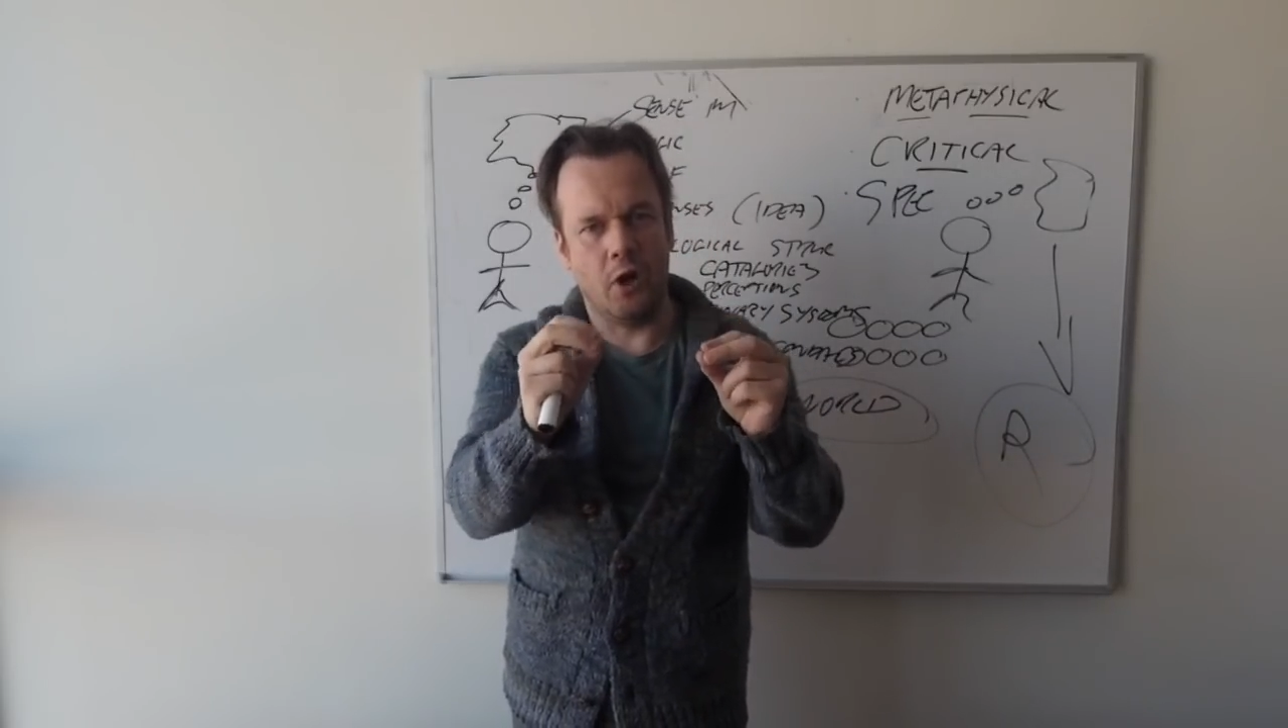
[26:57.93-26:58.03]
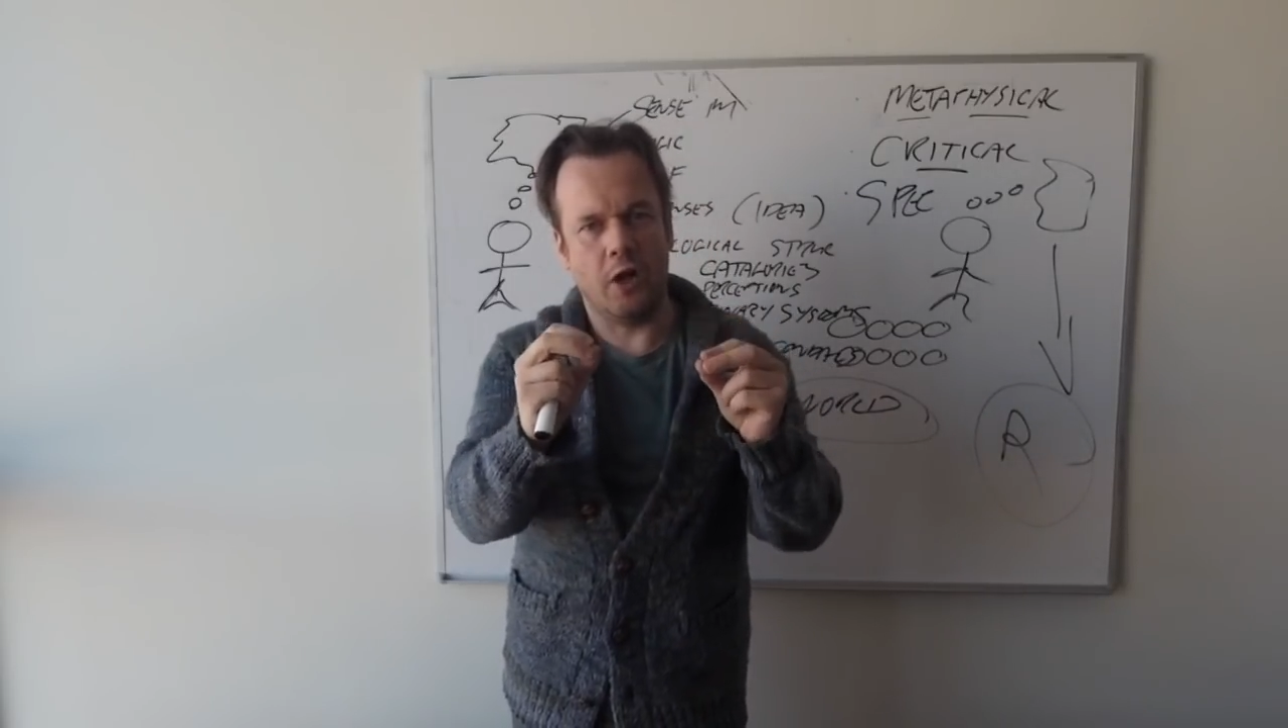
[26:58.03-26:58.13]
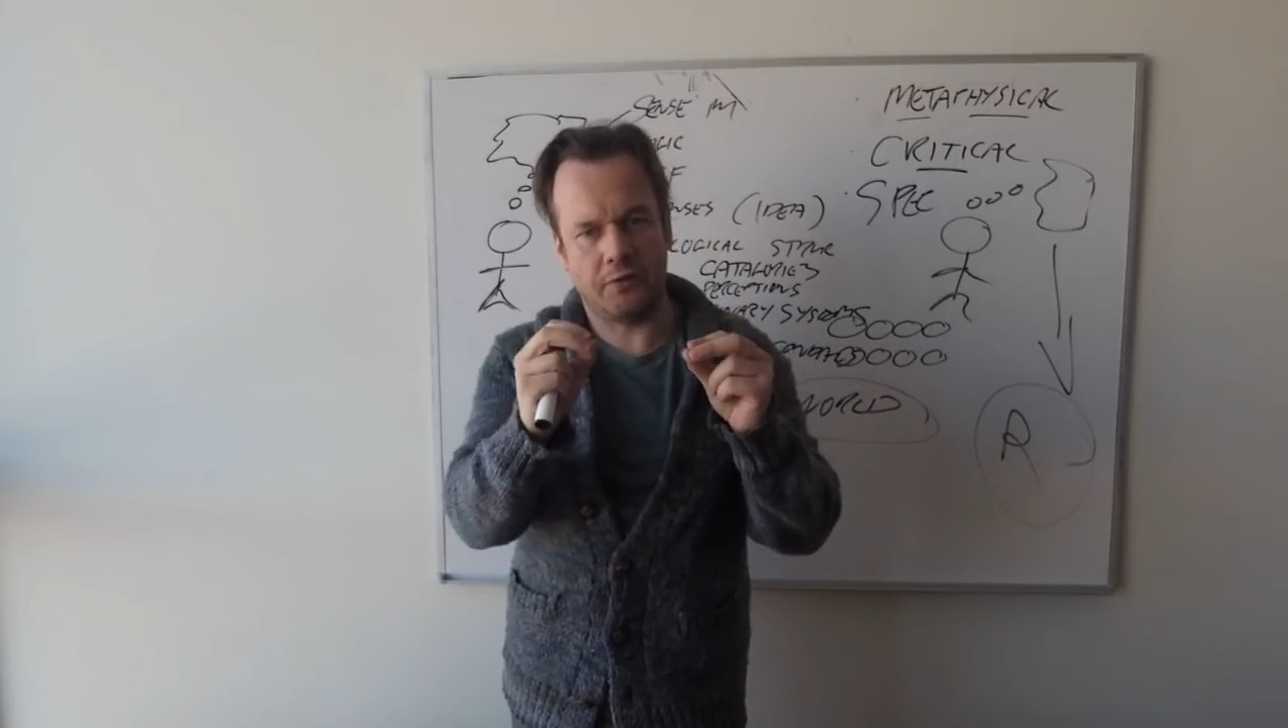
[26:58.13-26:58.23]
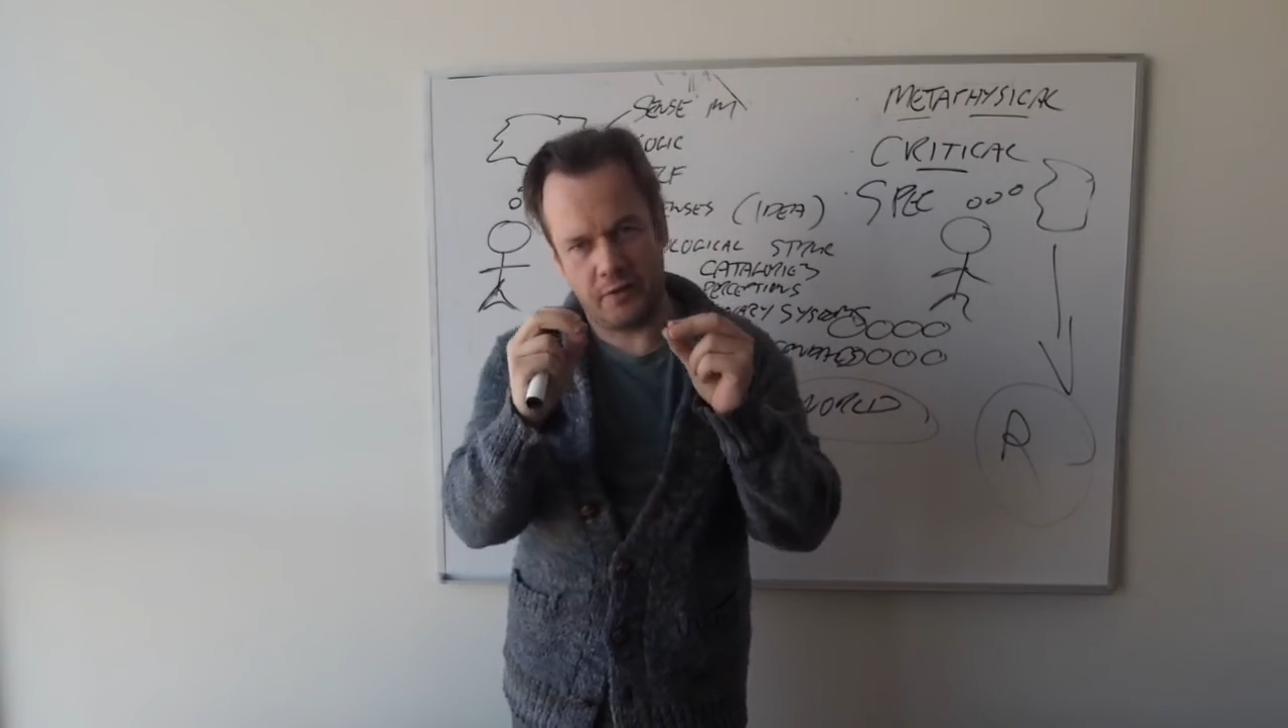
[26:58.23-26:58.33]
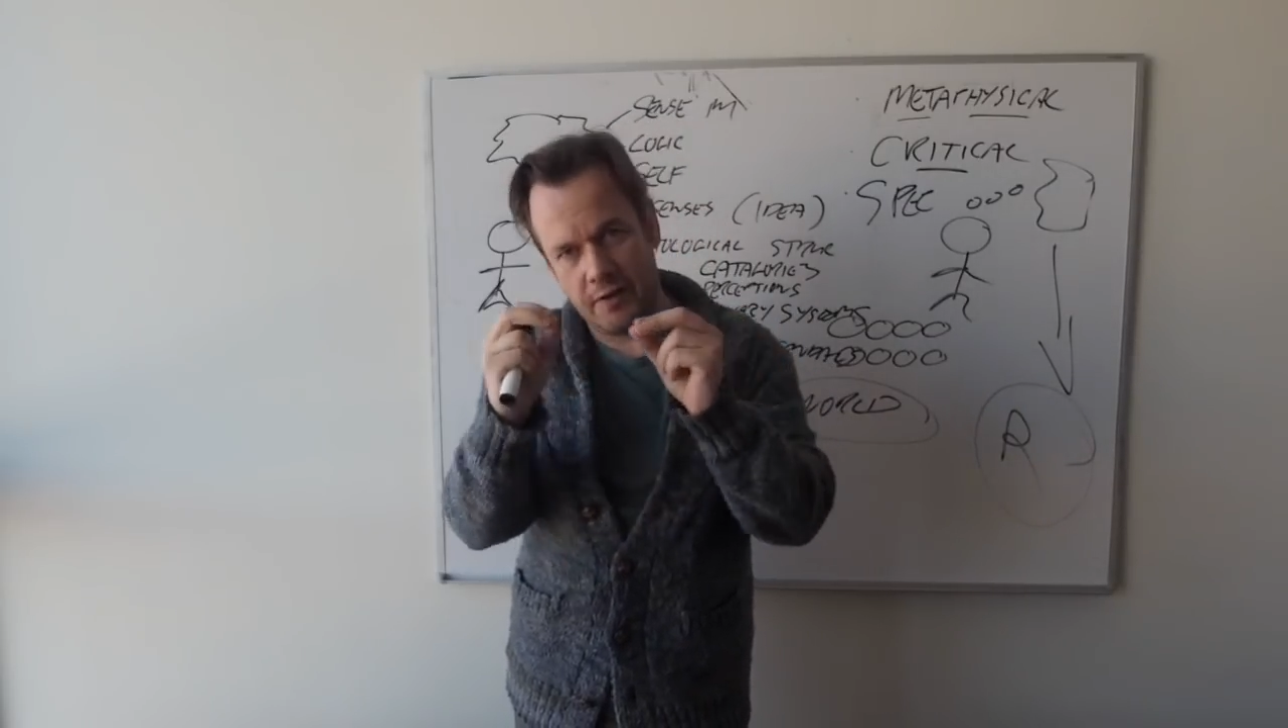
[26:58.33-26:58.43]

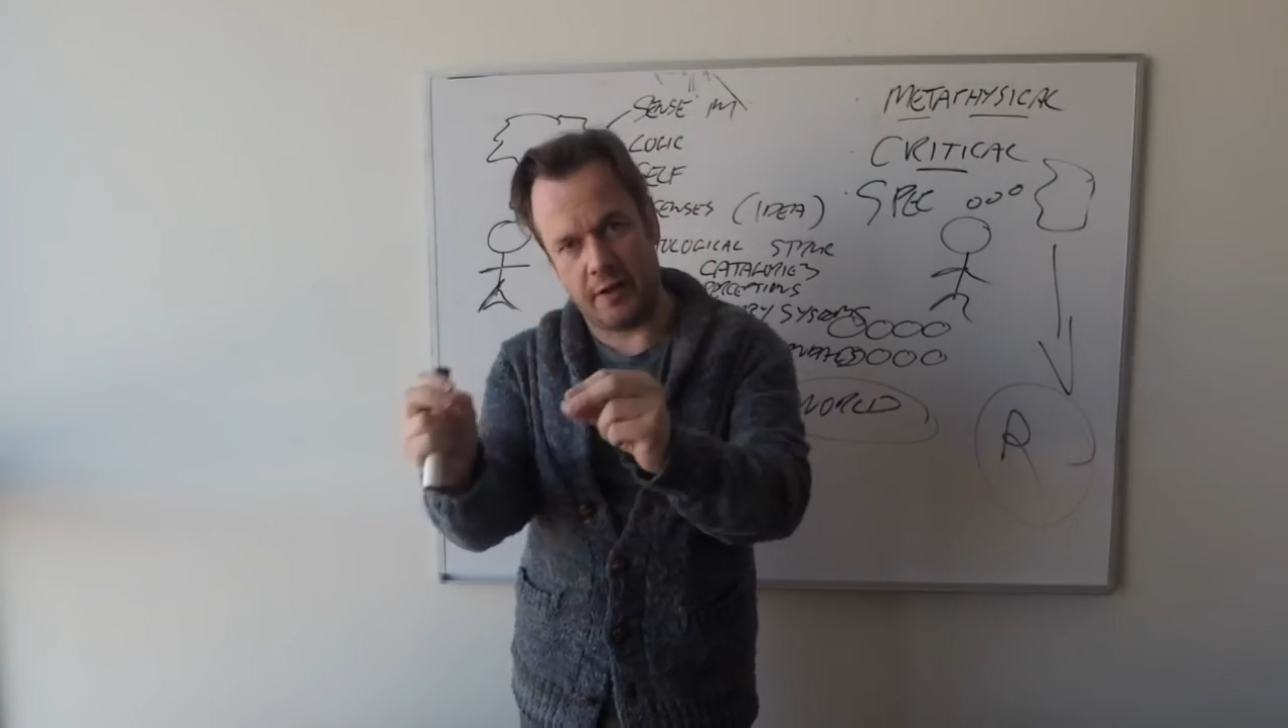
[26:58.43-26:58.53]
not